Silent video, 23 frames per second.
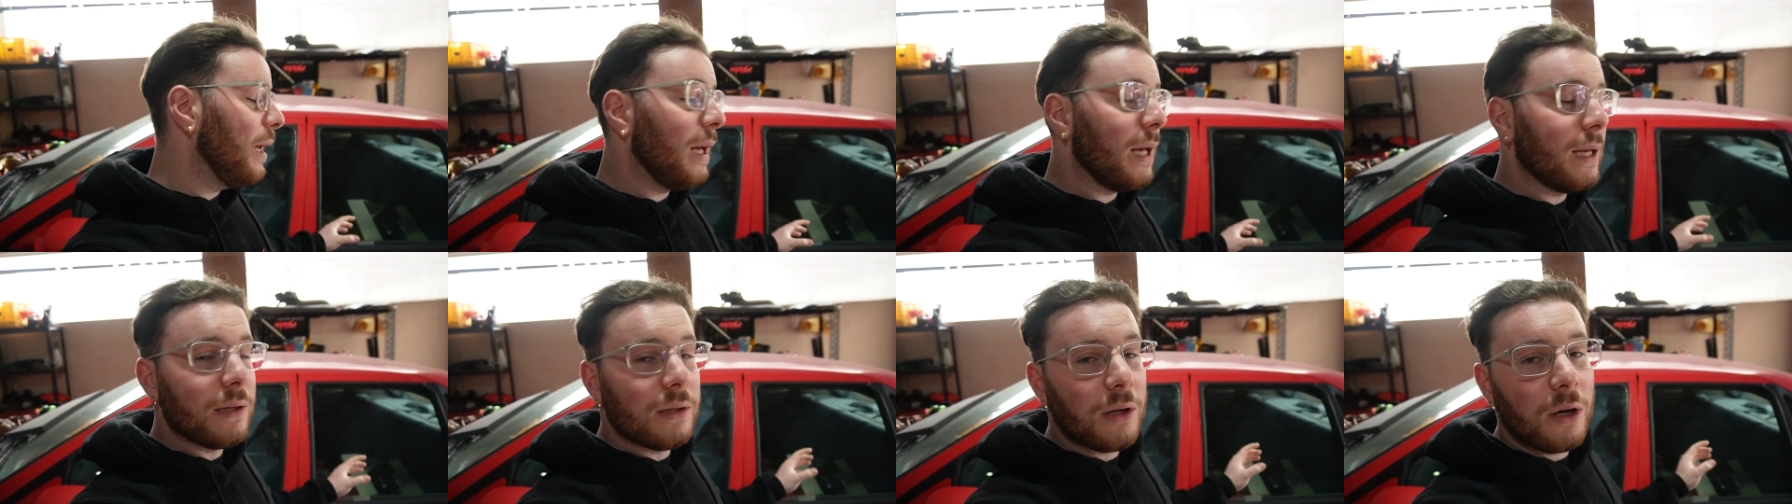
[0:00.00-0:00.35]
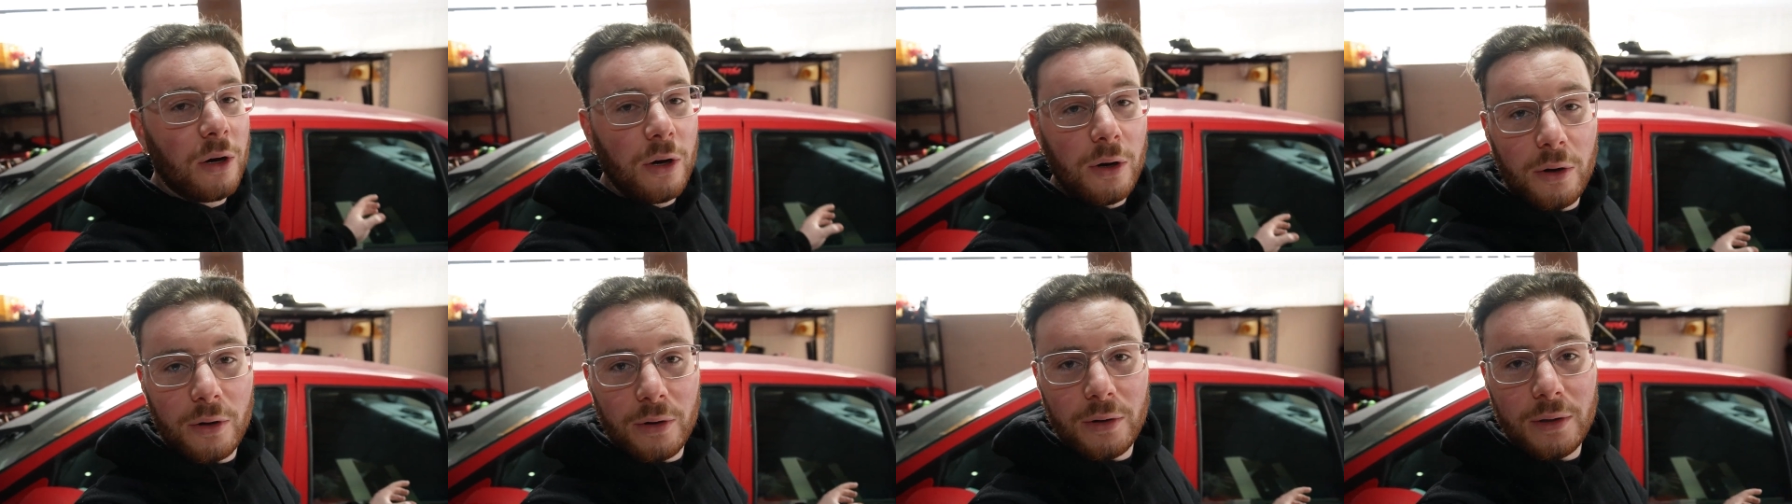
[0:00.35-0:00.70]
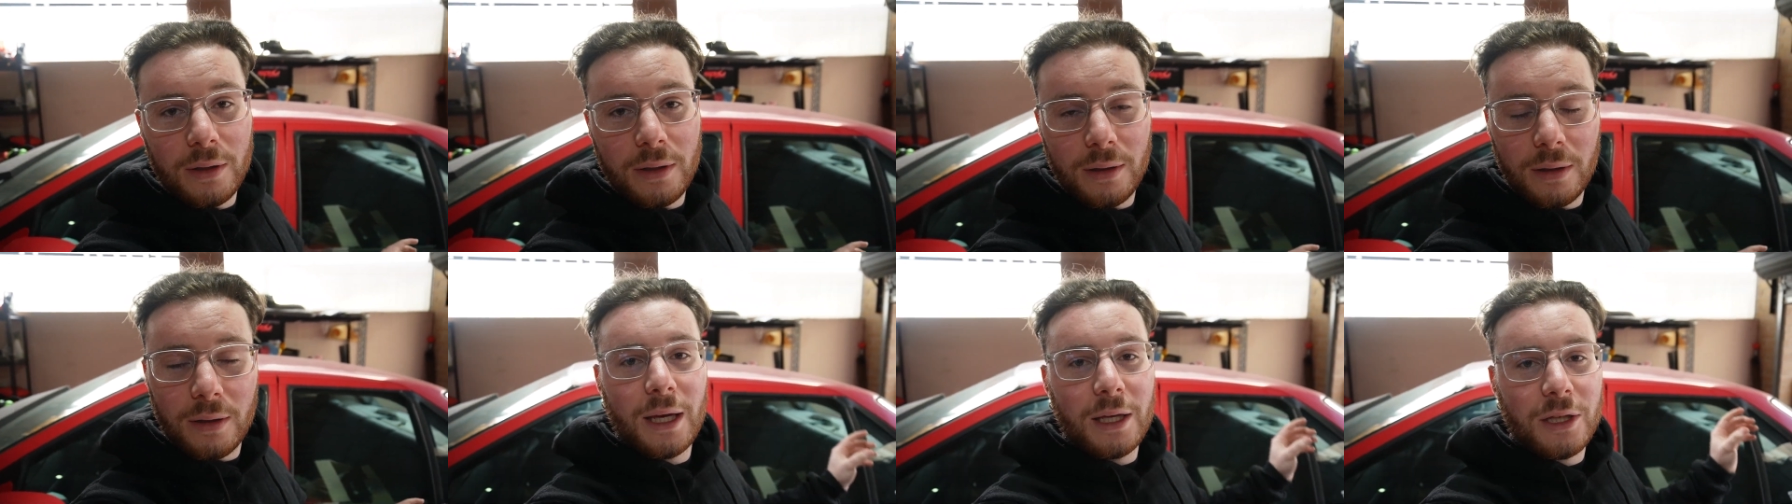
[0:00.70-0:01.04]
and
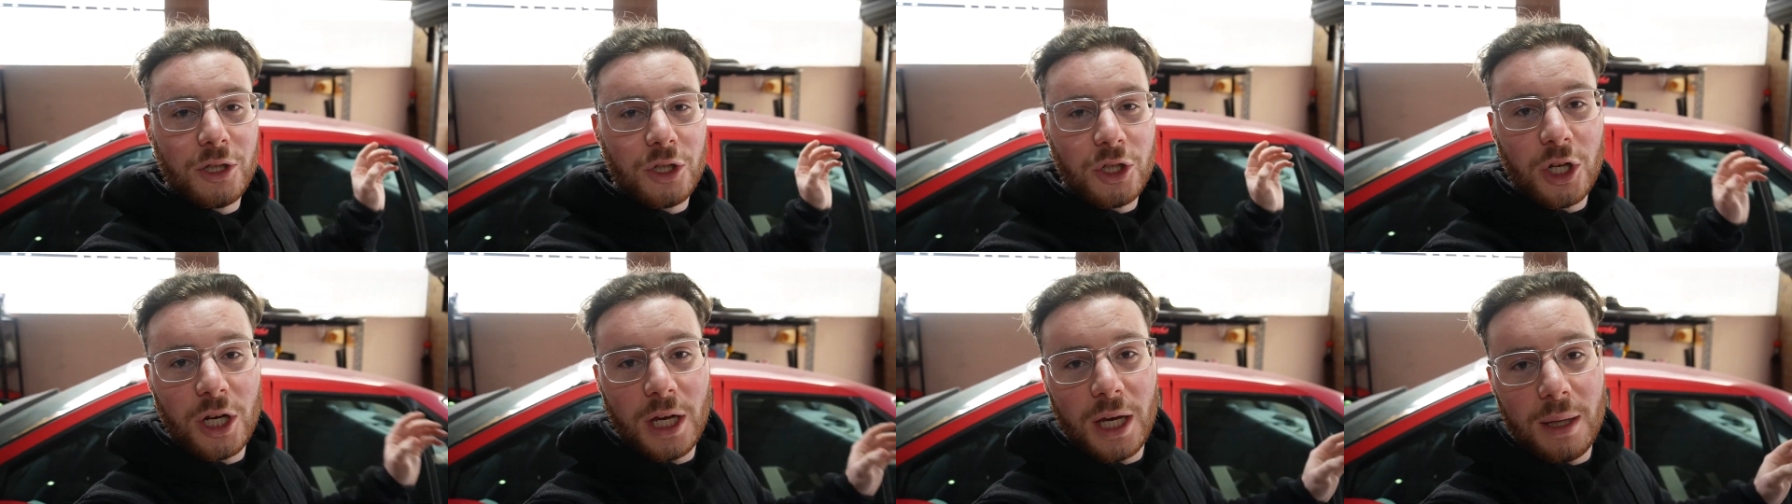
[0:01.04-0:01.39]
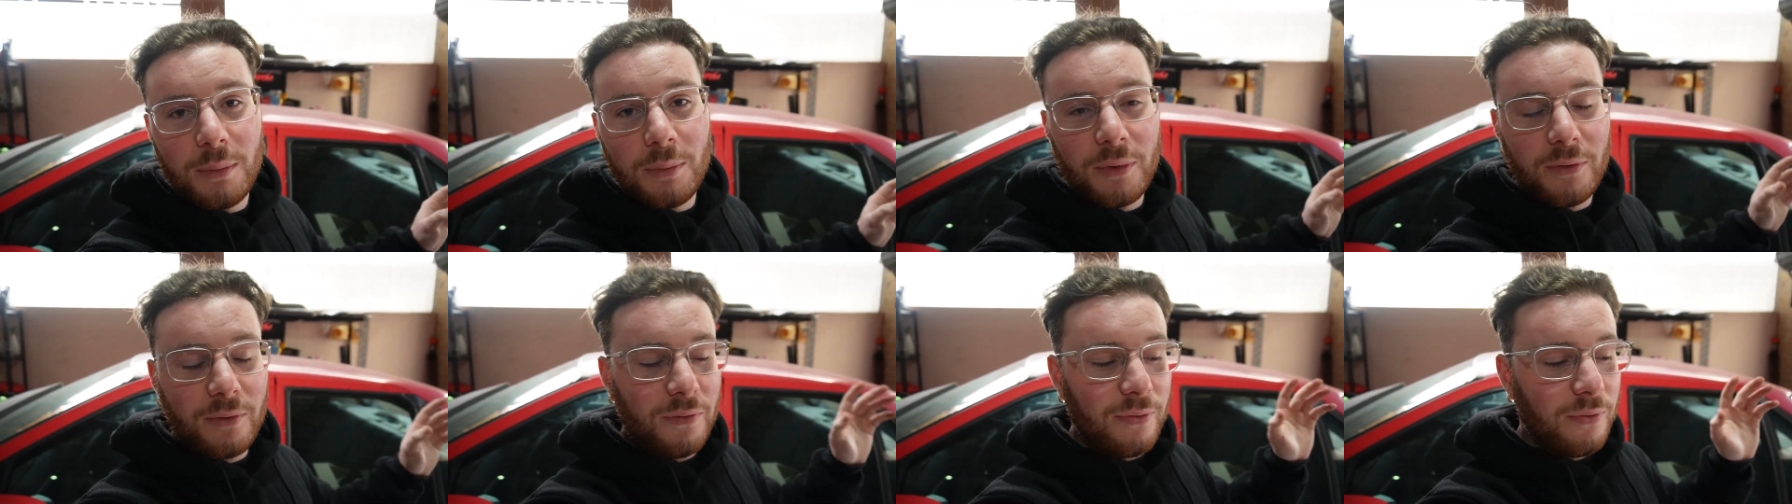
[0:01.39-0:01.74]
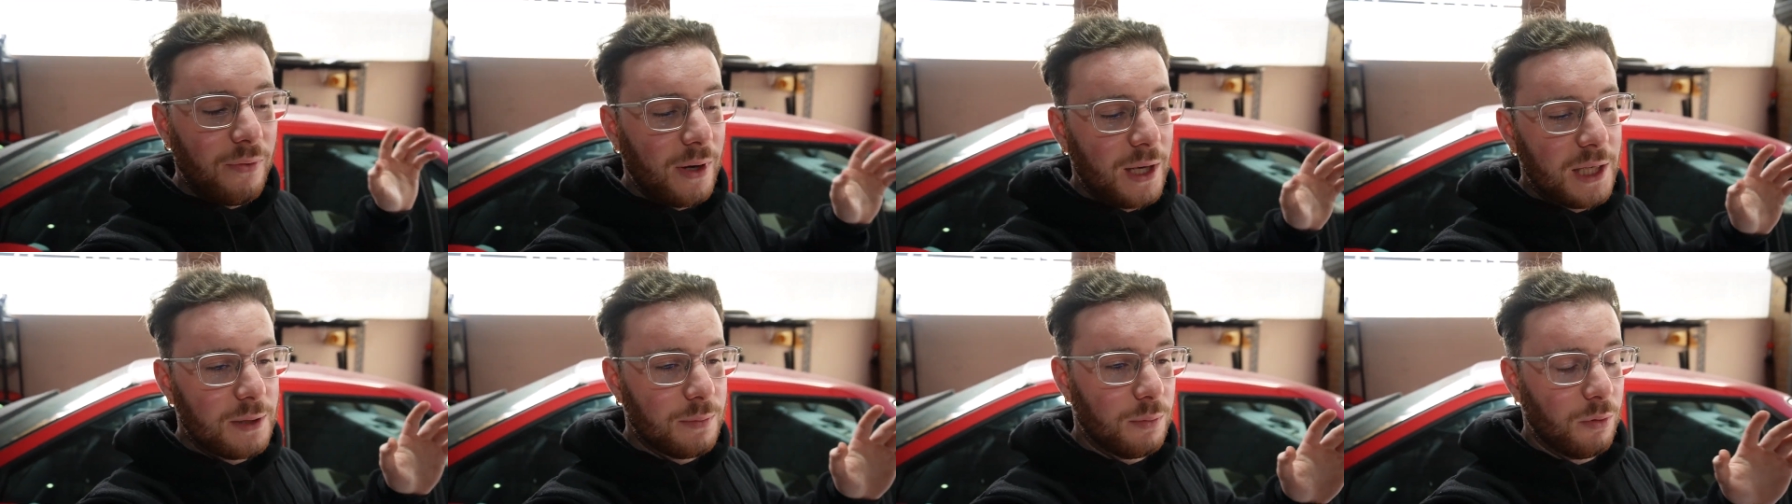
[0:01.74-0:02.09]
own a cheap
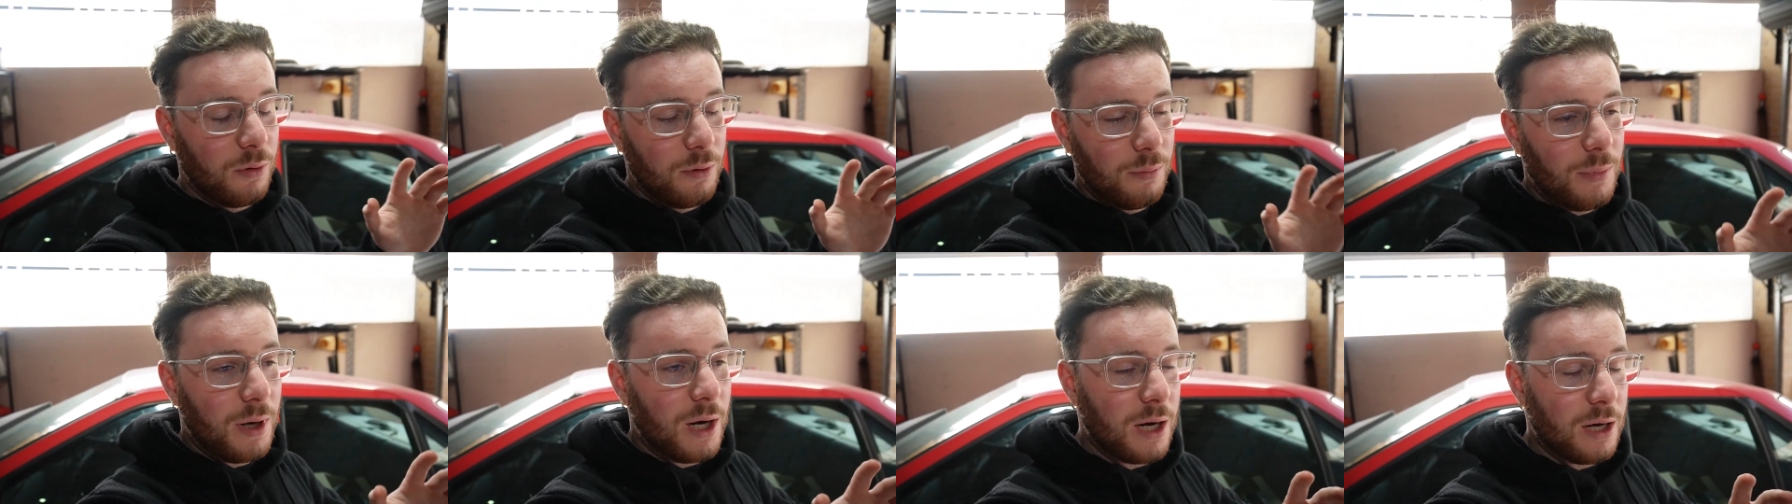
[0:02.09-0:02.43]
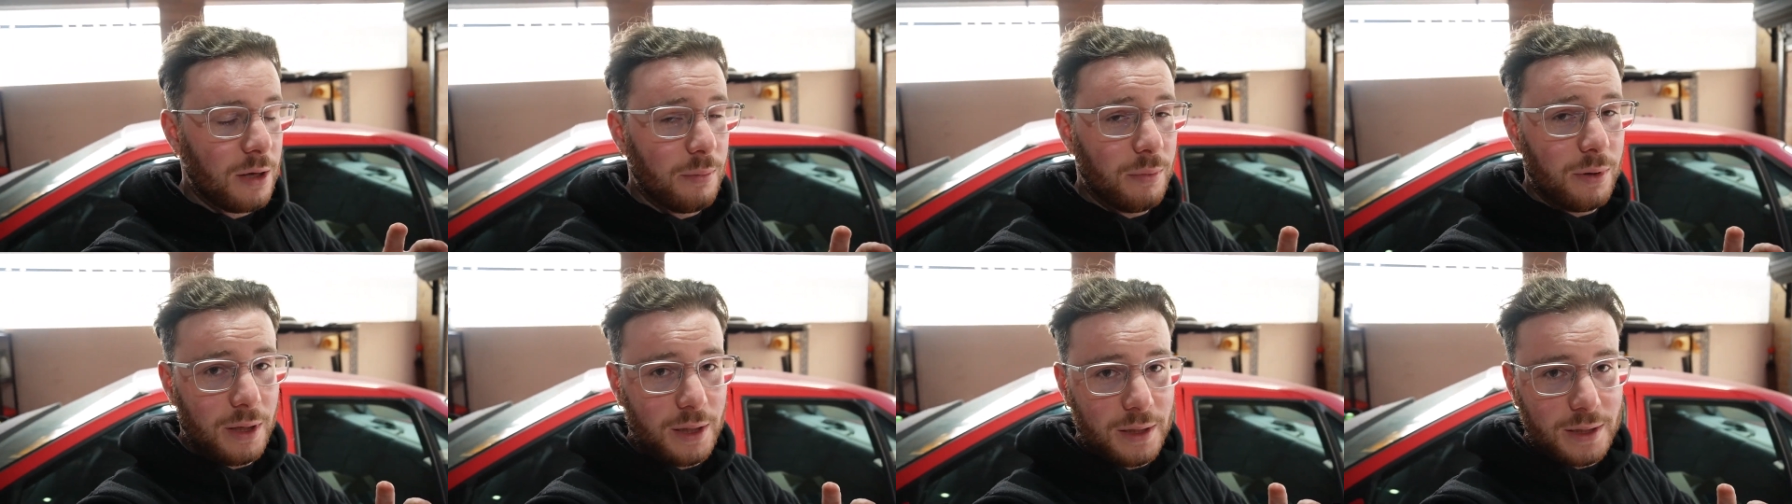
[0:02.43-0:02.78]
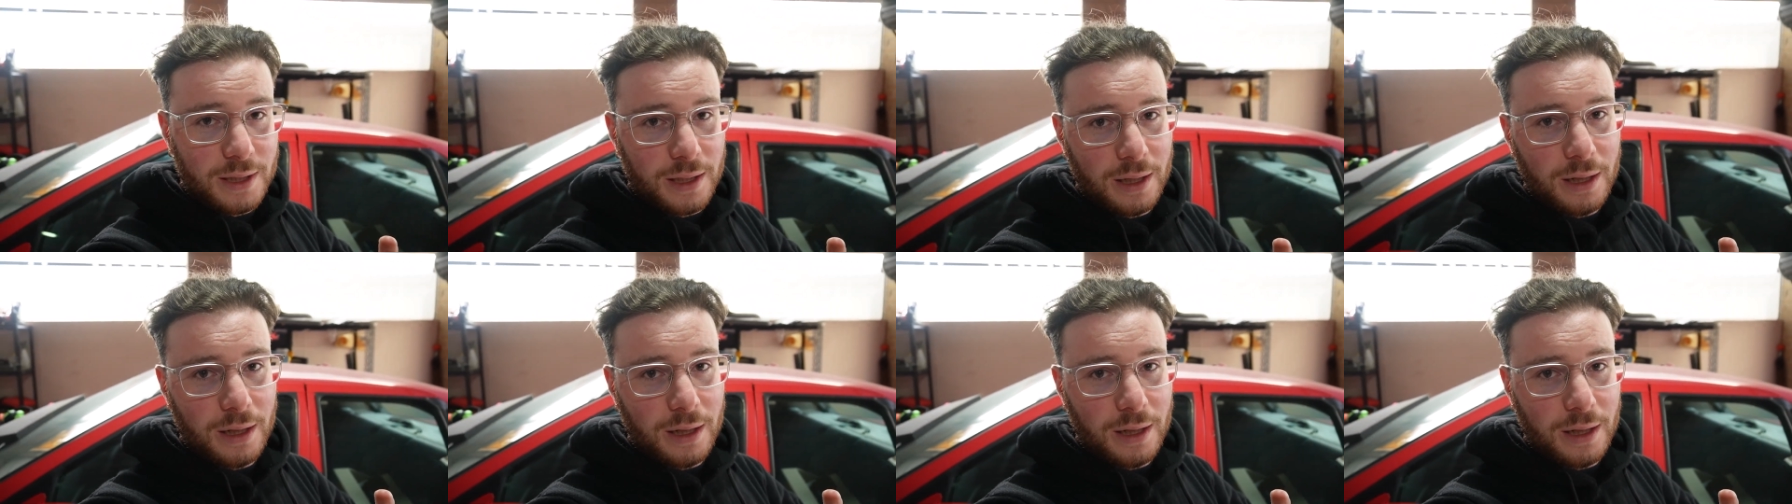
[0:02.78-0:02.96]
Facebook marketplace